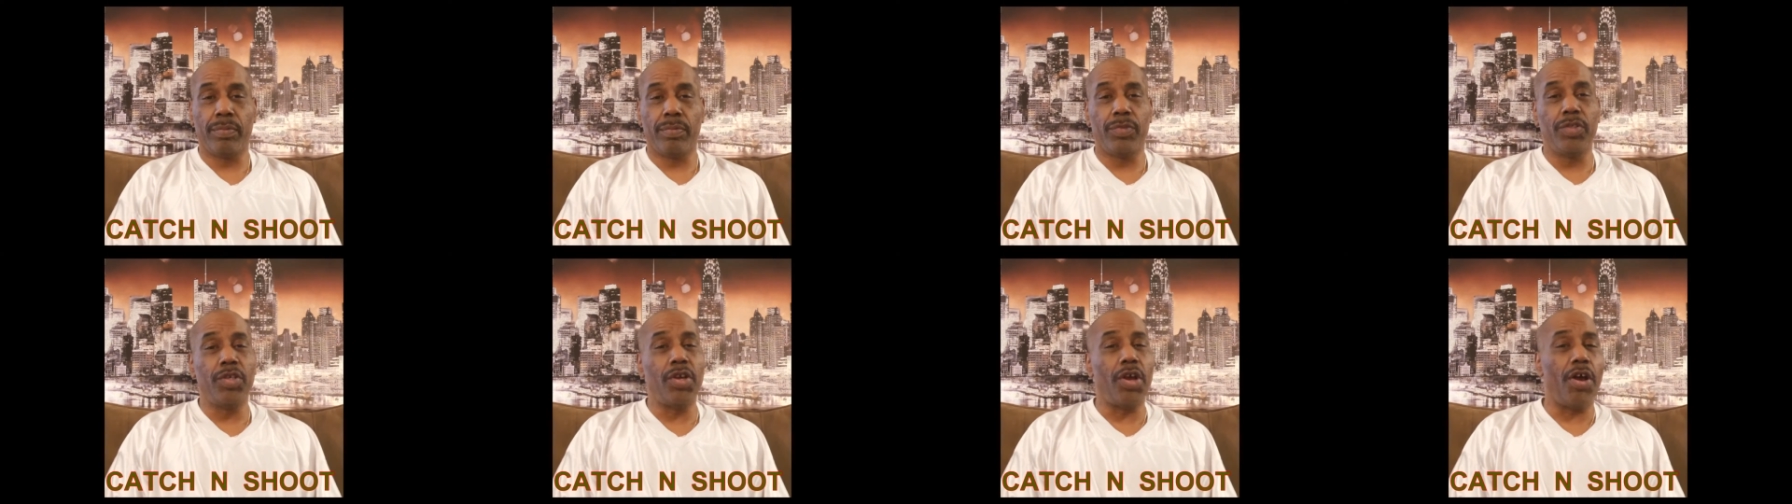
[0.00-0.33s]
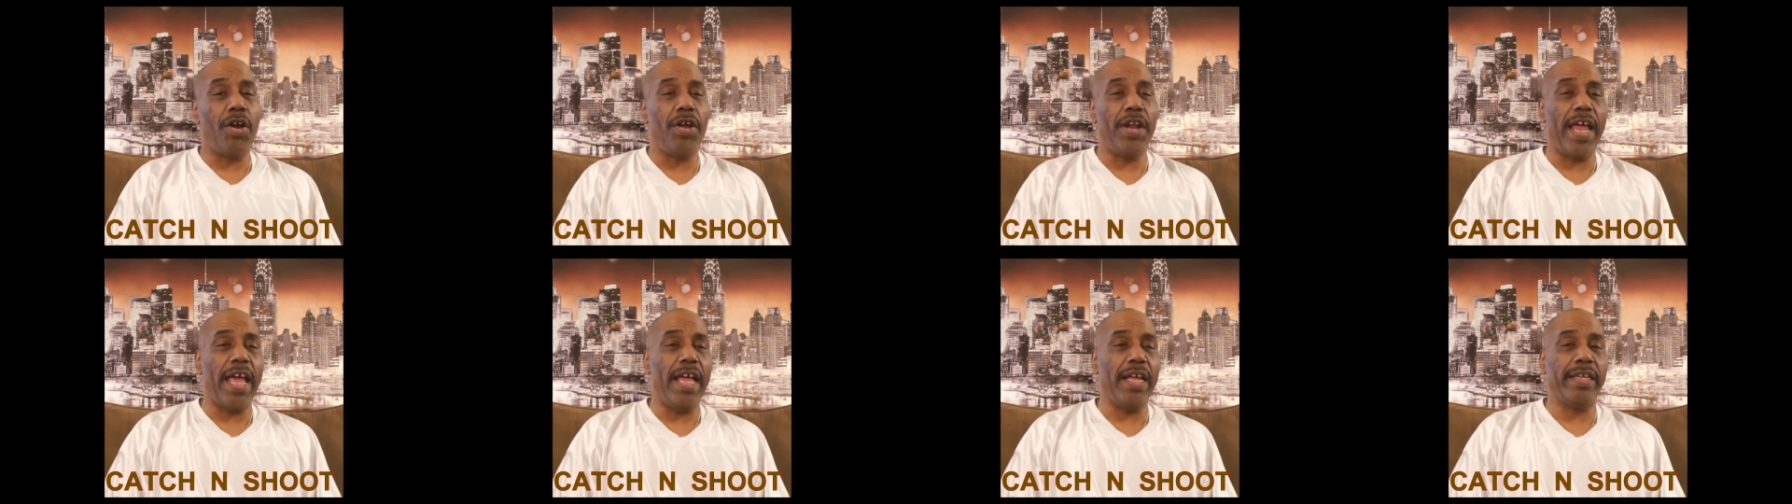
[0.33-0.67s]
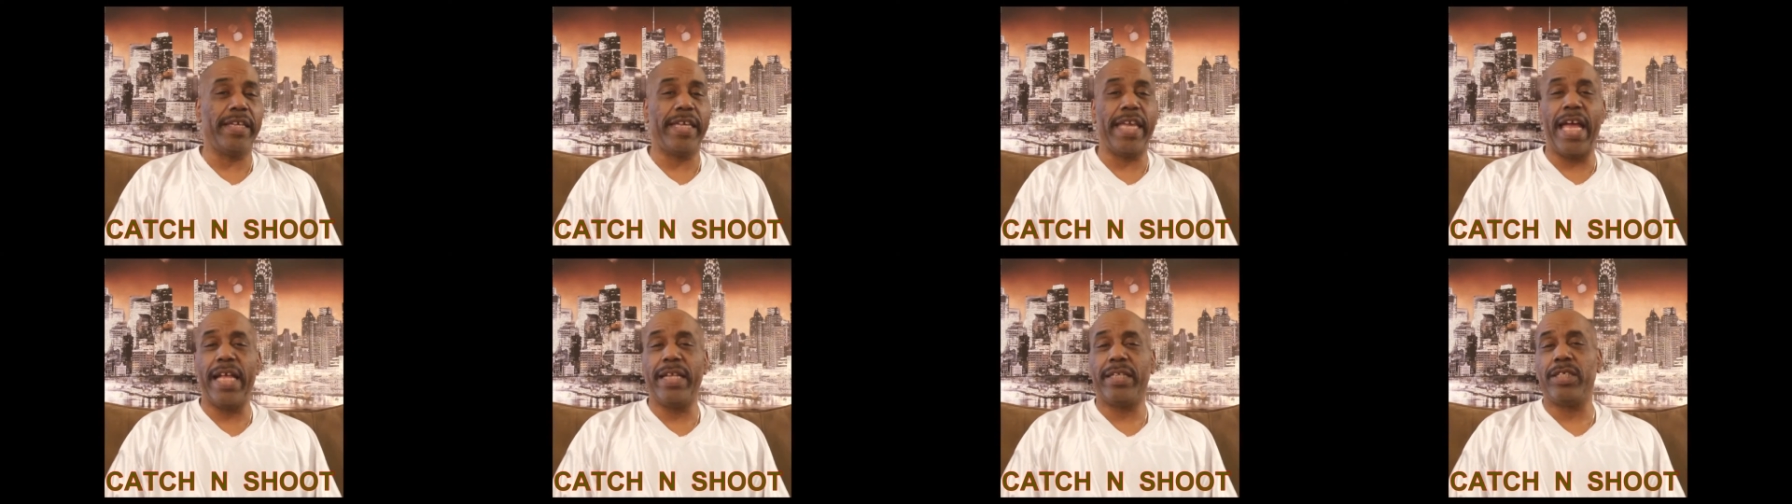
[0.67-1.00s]
You heard
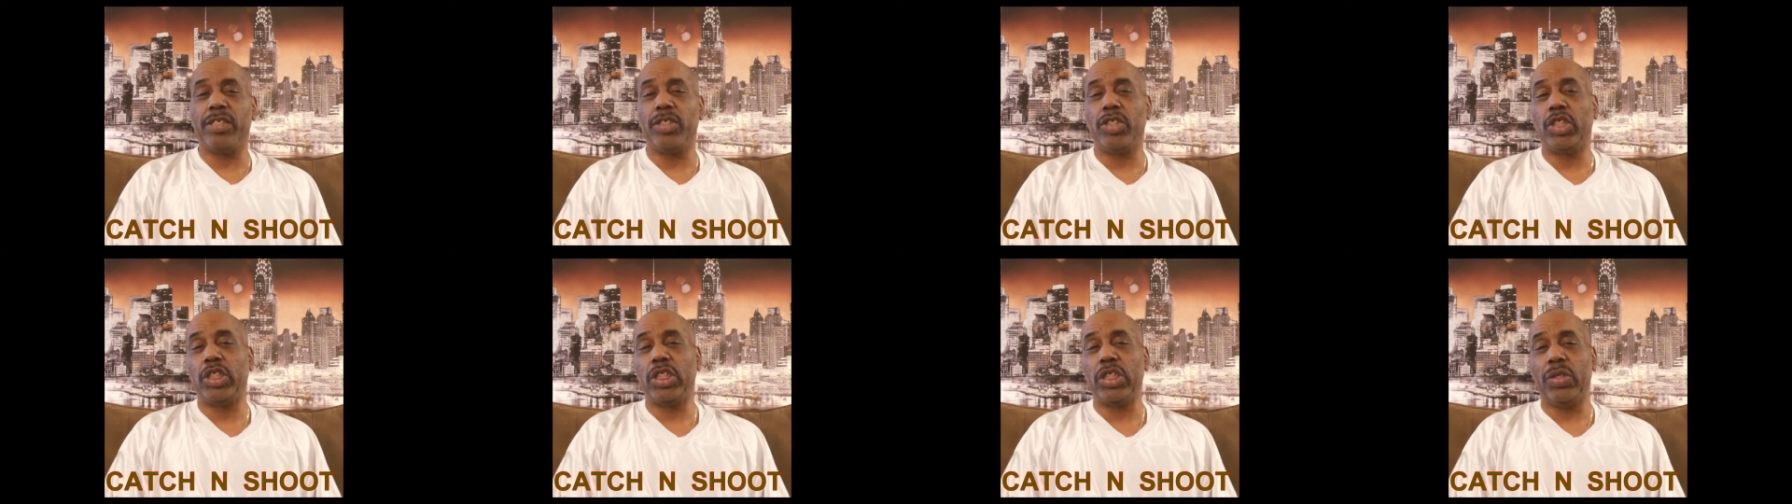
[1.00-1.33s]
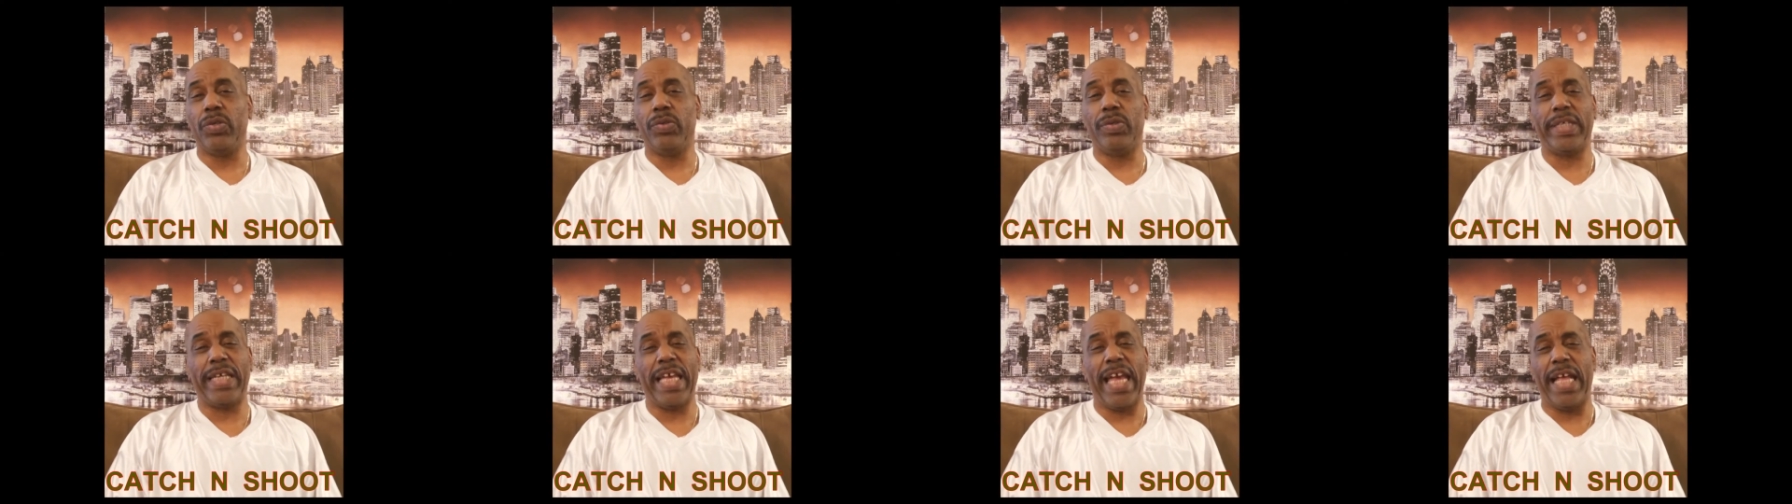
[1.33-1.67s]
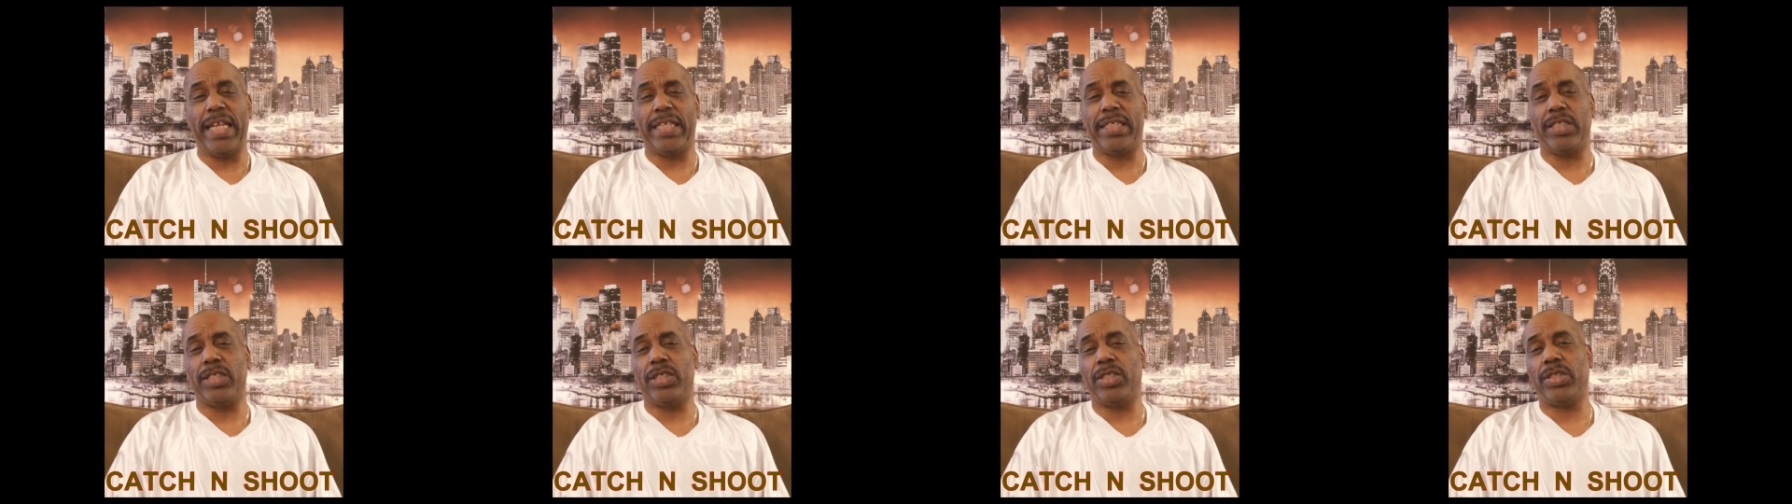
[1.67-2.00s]
that? Catch and shoot,
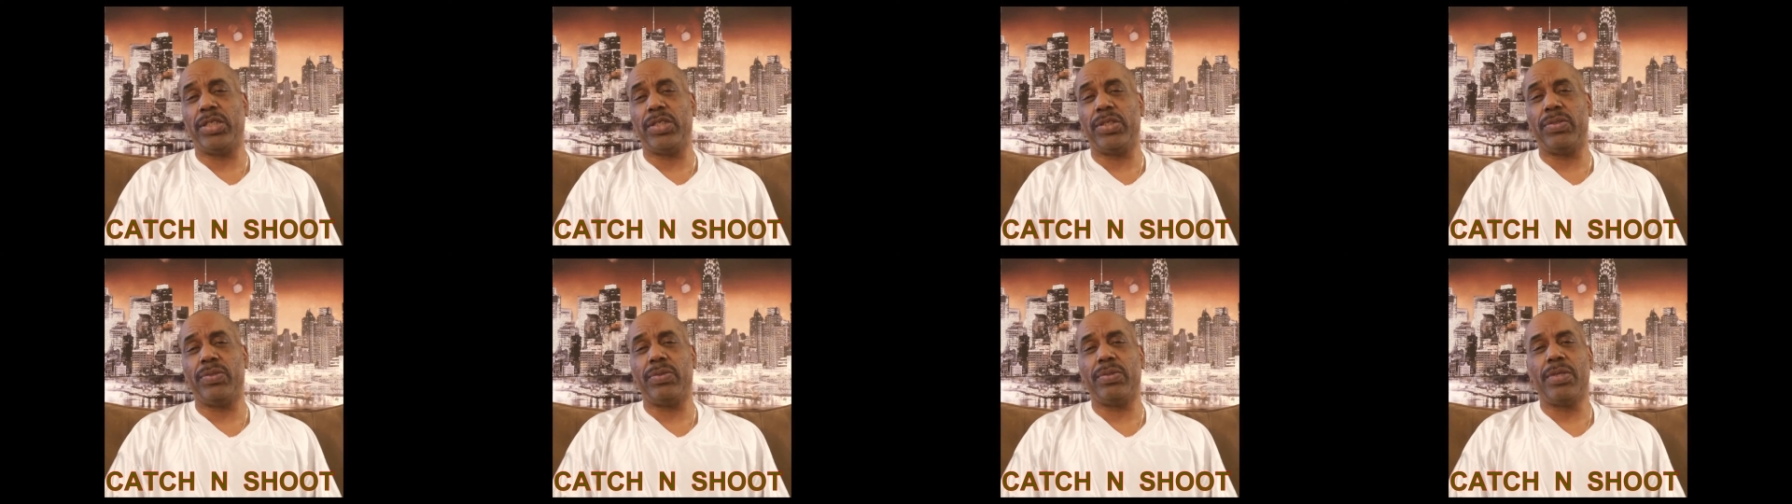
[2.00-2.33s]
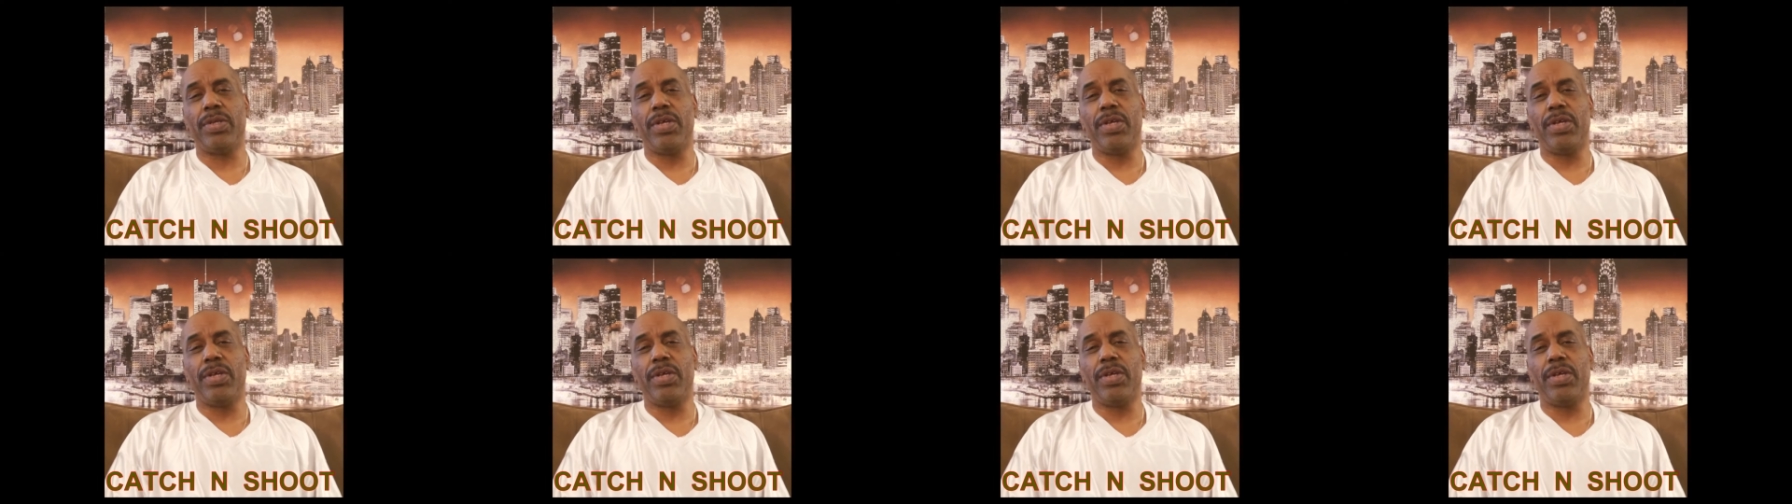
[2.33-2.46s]
catch and shoot.